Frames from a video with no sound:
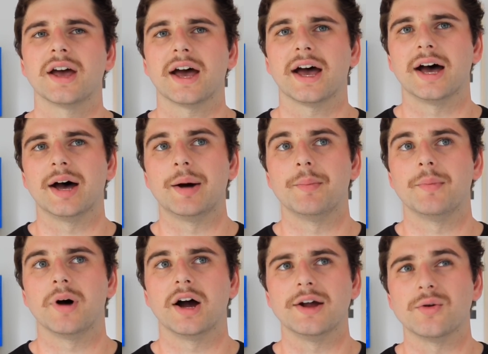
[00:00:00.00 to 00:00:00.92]

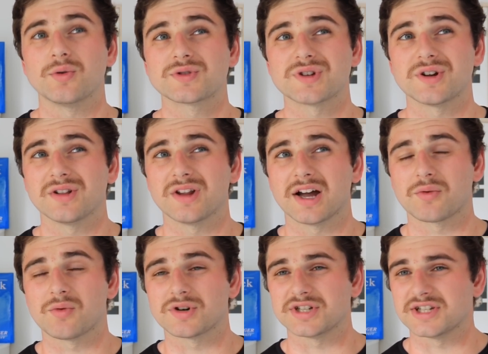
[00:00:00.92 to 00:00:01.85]
I also
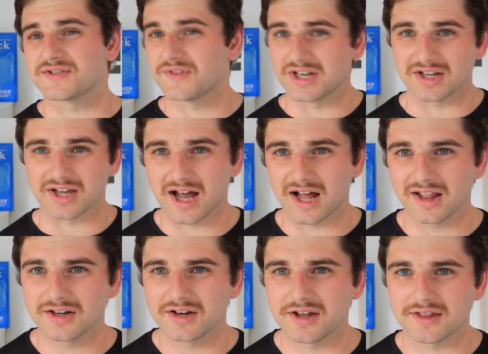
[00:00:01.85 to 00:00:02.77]
like watching Sven
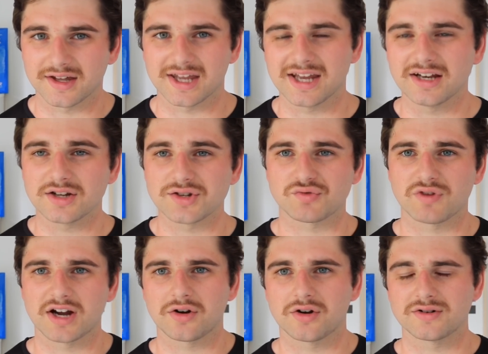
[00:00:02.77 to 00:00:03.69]
Carlin. I think he does
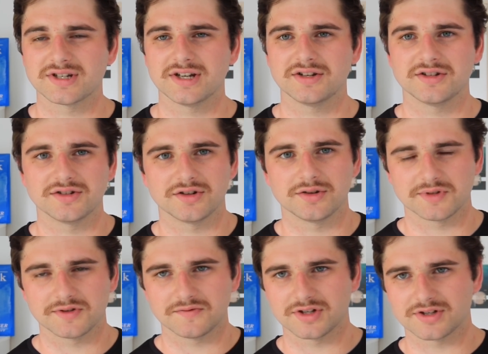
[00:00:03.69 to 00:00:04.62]
great content in
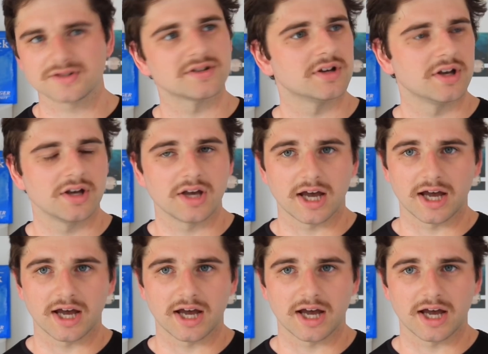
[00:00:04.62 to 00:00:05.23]
terms of just